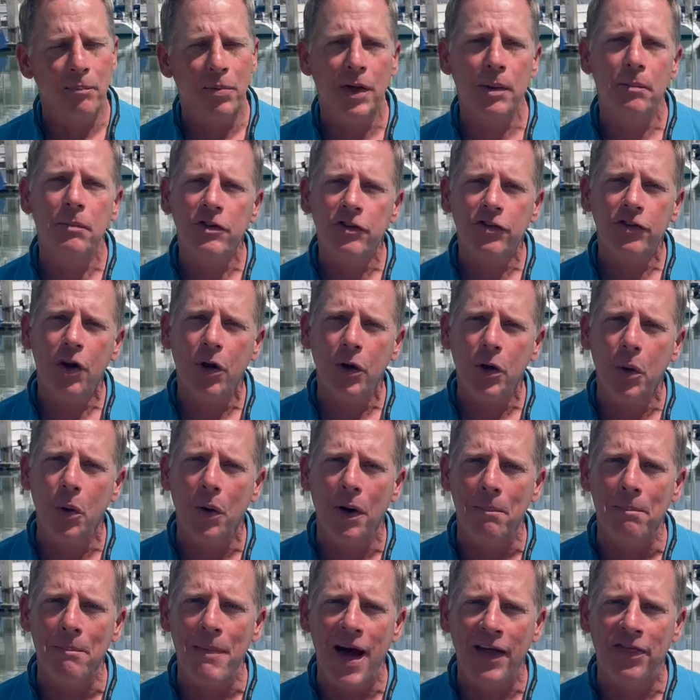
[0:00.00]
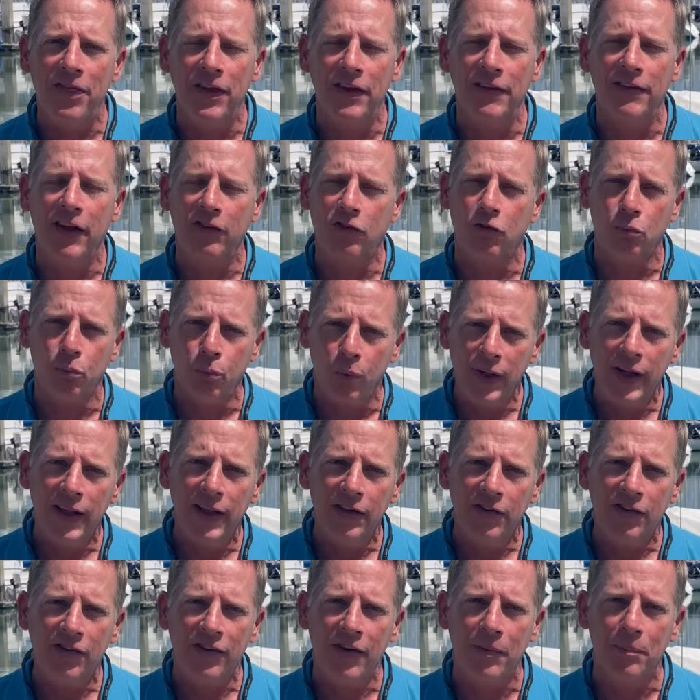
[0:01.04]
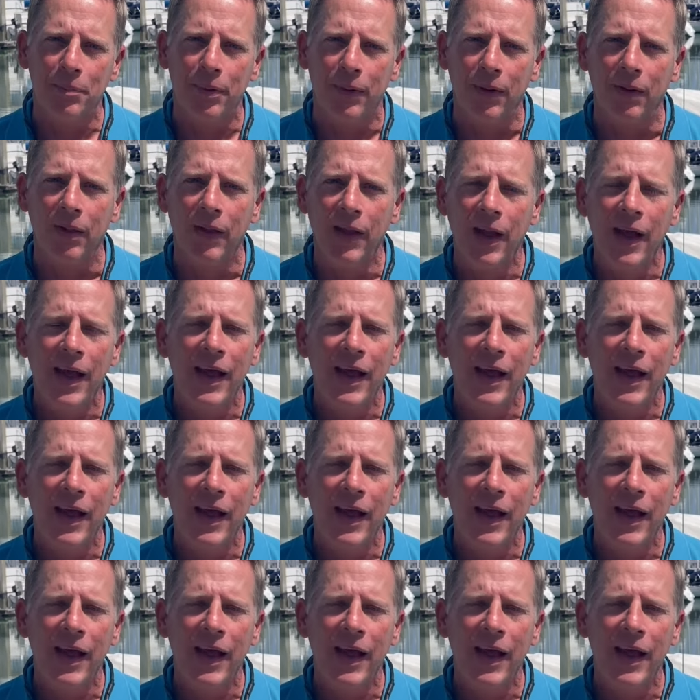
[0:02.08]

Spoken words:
but I'm going to show you a method that's really simple